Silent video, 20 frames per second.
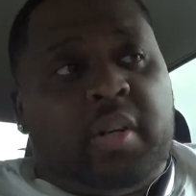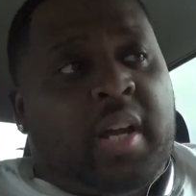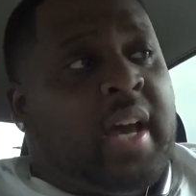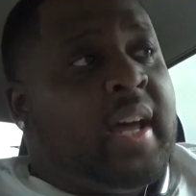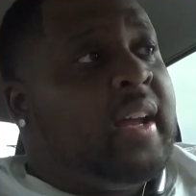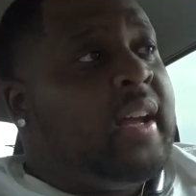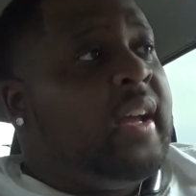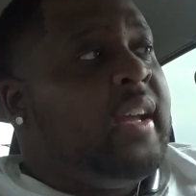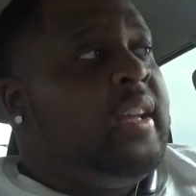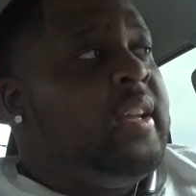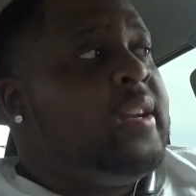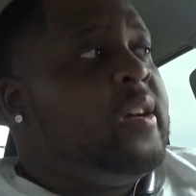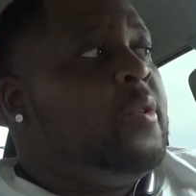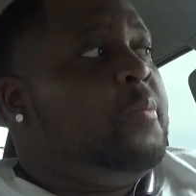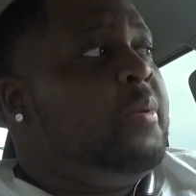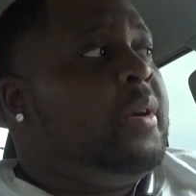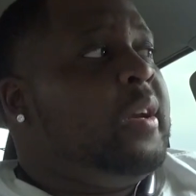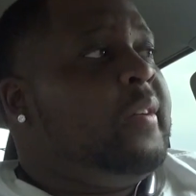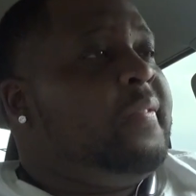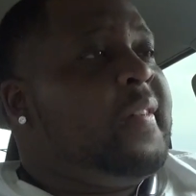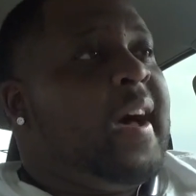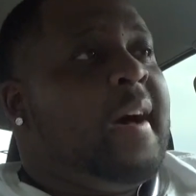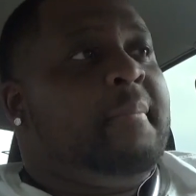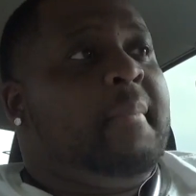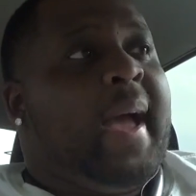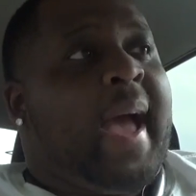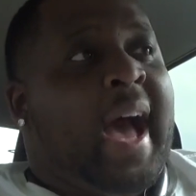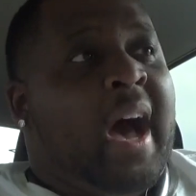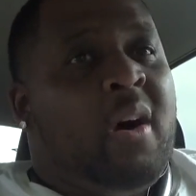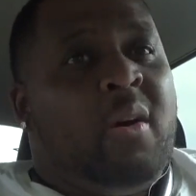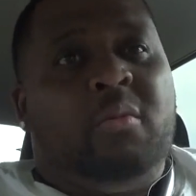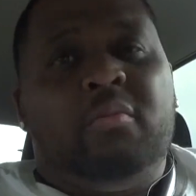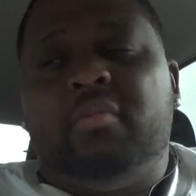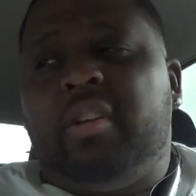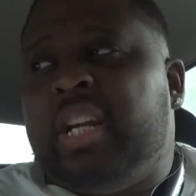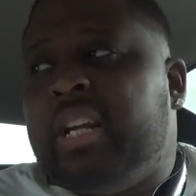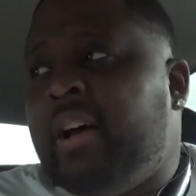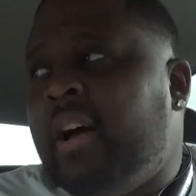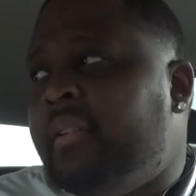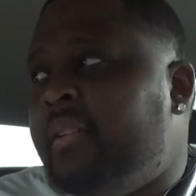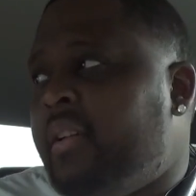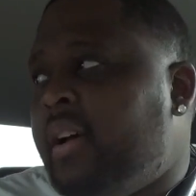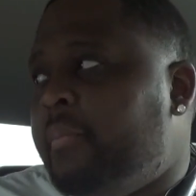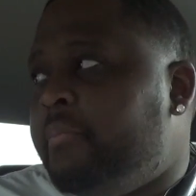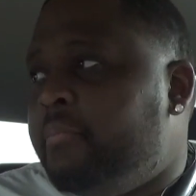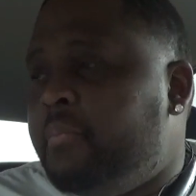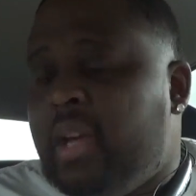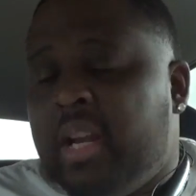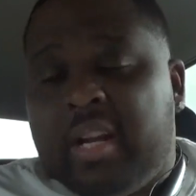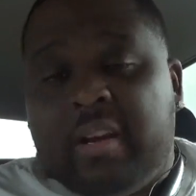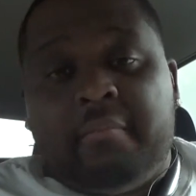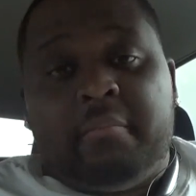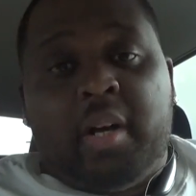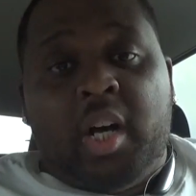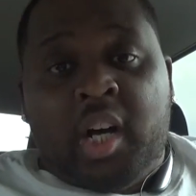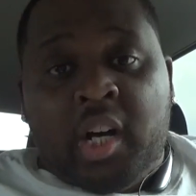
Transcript: But if I'm out and I'm